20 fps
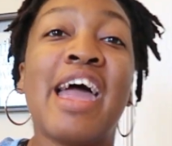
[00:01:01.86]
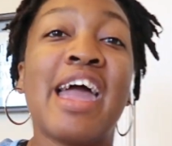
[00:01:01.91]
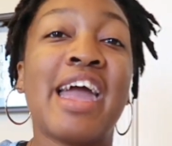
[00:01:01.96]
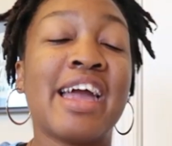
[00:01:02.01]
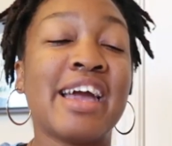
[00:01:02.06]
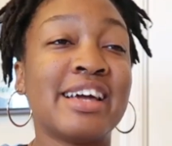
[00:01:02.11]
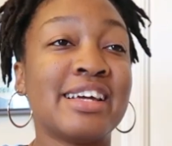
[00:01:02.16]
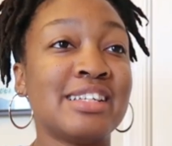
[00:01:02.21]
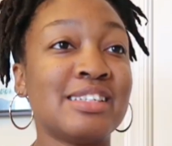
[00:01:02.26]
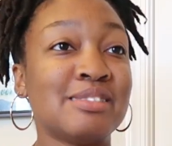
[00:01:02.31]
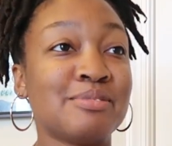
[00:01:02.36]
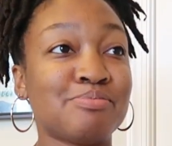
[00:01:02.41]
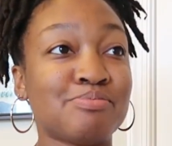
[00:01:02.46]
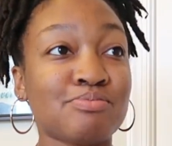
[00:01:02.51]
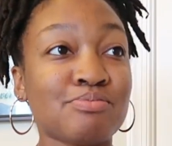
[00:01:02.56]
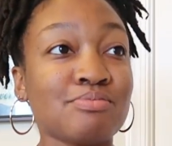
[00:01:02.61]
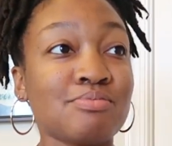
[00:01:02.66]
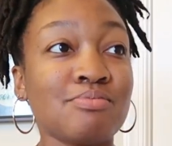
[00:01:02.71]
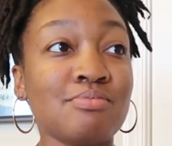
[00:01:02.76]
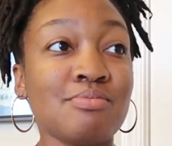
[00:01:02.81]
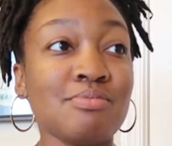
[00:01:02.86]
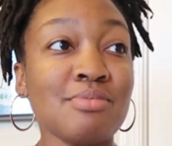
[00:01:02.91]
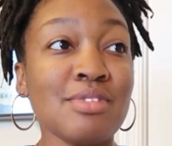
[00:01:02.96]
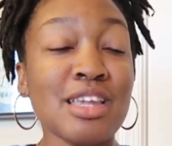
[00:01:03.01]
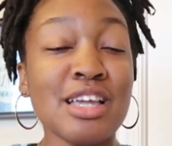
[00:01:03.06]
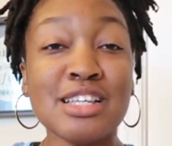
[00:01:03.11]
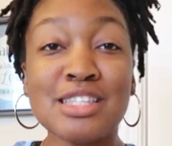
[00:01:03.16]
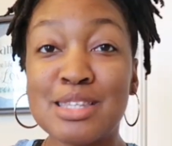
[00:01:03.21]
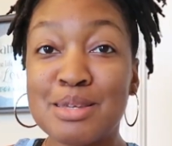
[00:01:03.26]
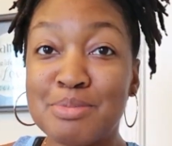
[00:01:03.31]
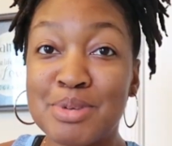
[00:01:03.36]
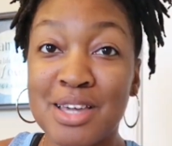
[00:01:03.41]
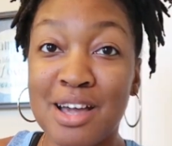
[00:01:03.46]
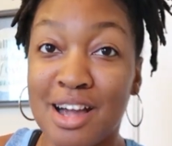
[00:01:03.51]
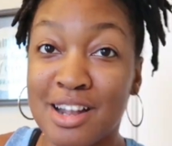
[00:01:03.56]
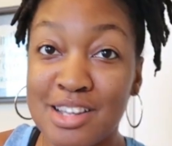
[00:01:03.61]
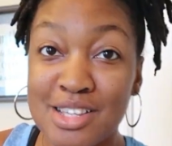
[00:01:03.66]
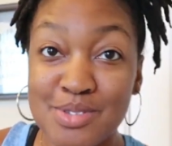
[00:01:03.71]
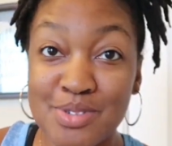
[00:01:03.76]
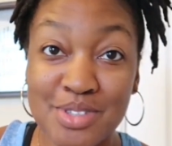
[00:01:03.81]
And to be
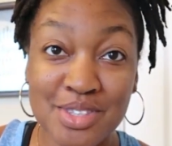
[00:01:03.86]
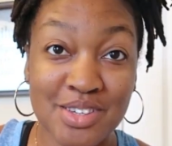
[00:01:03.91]
honest